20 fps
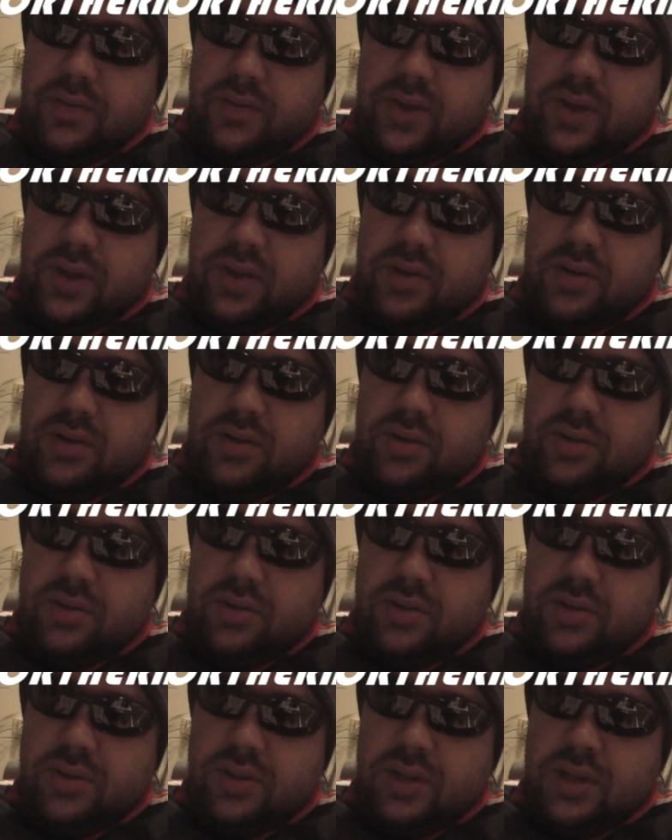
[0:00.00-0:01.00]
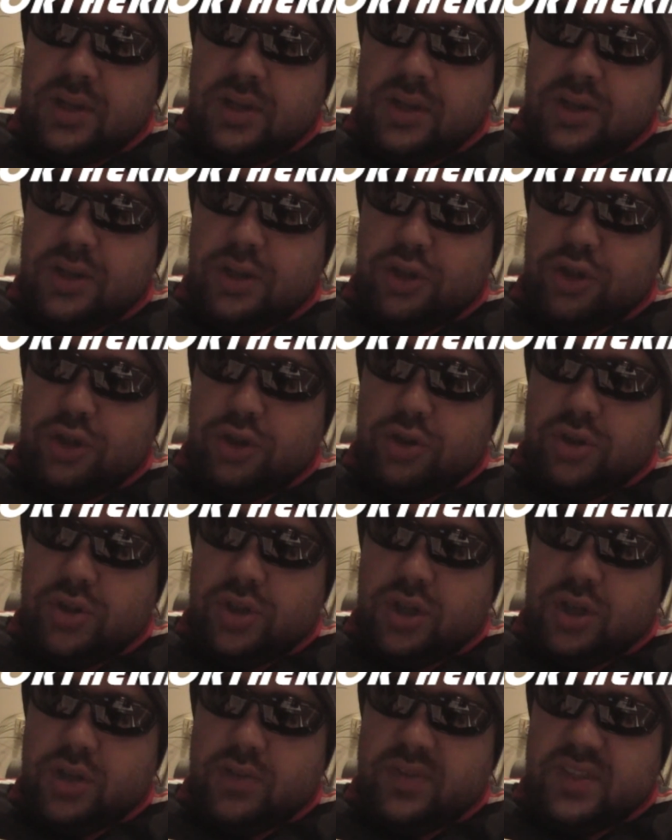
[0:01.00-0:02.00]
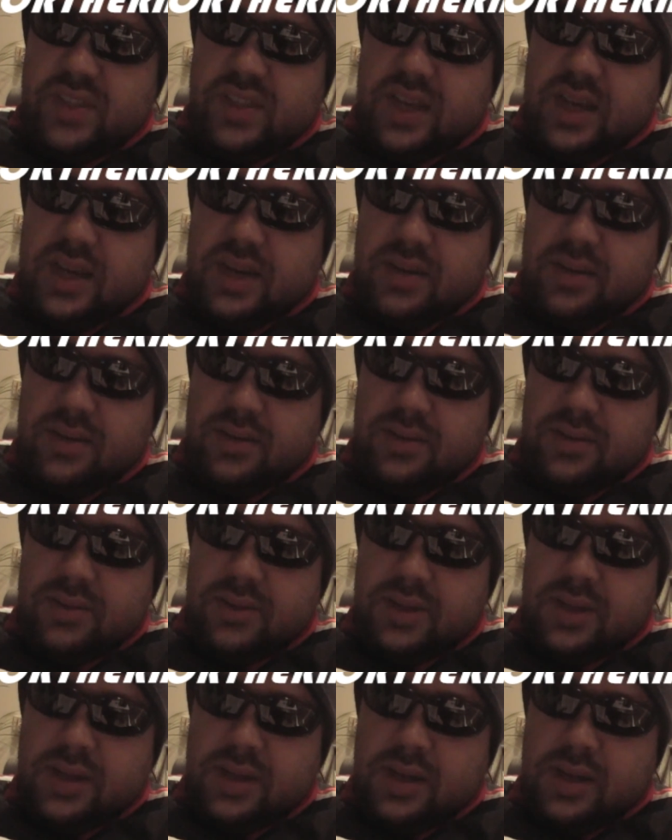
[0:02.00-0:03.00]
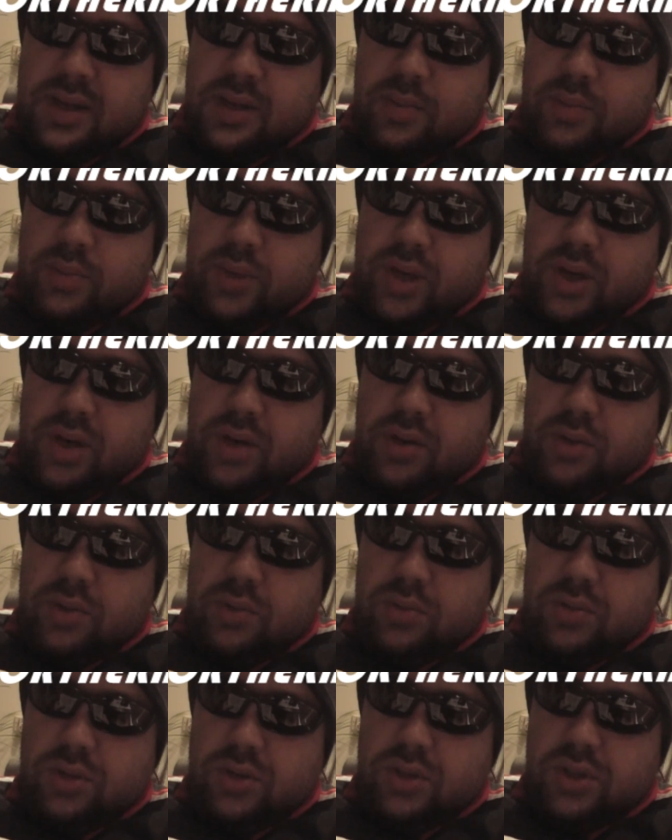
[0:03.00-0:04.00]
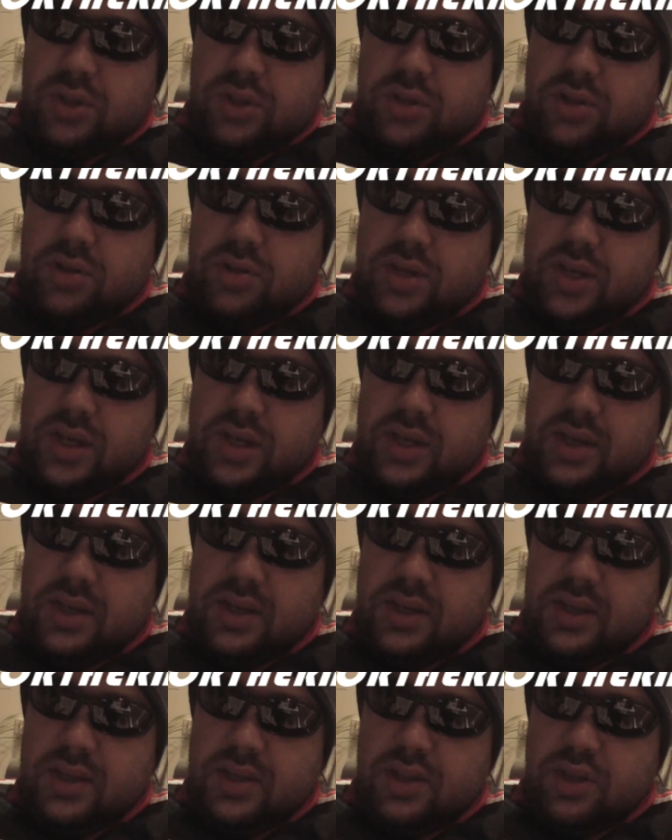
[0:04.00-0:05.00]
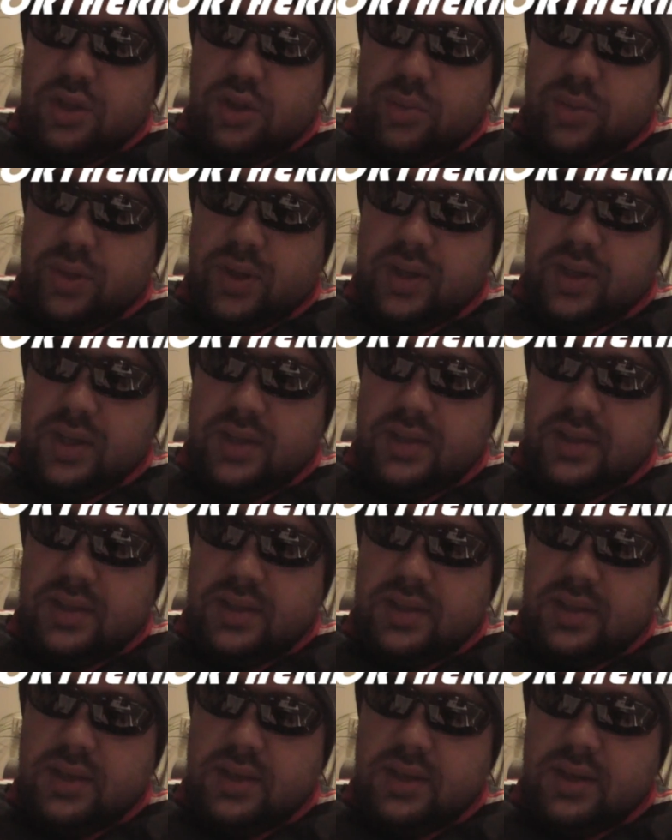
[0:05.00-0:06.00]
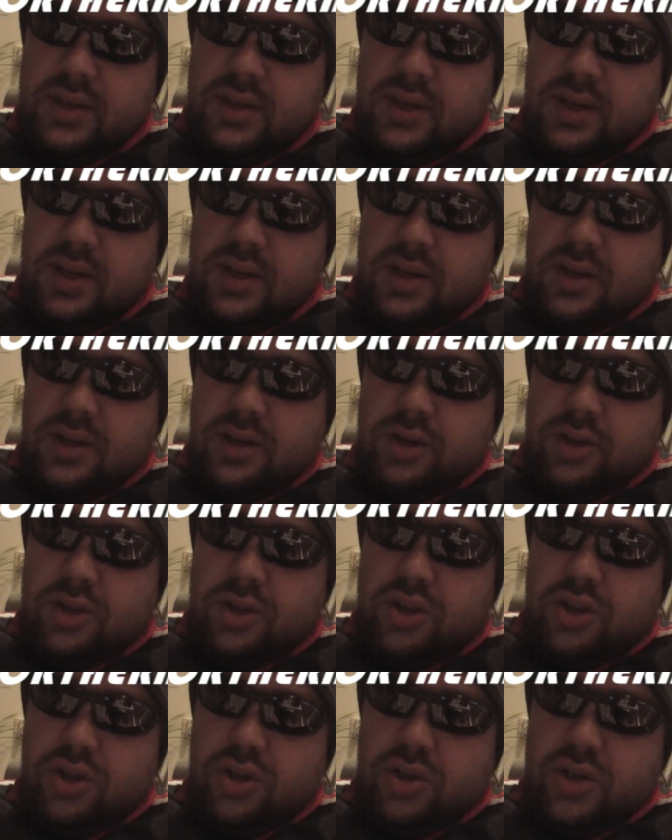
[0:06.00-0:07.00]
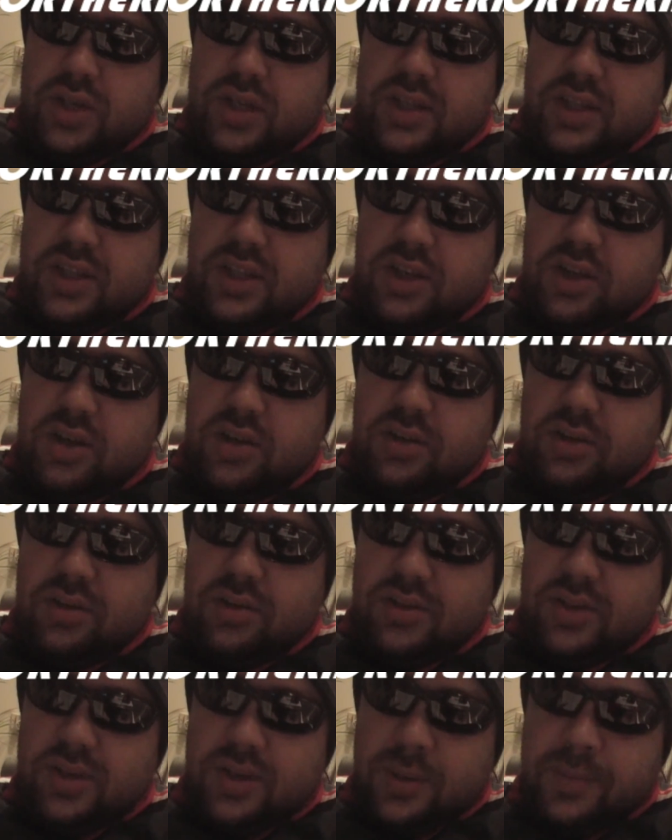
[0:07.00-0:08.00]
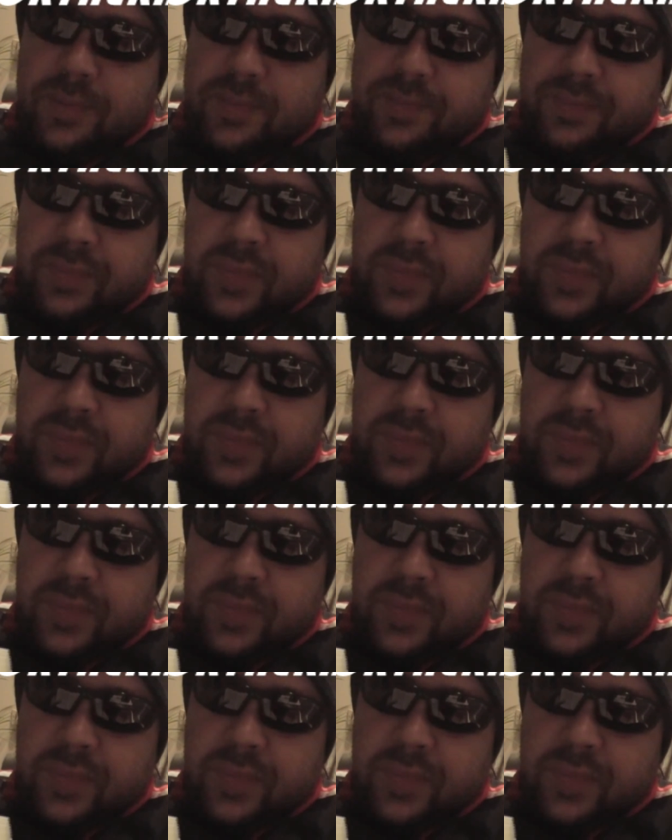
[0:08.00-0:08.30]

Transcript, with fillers: Fear not, daughter of Zion. Behold, your king is coming, sitting on a donkey's colt.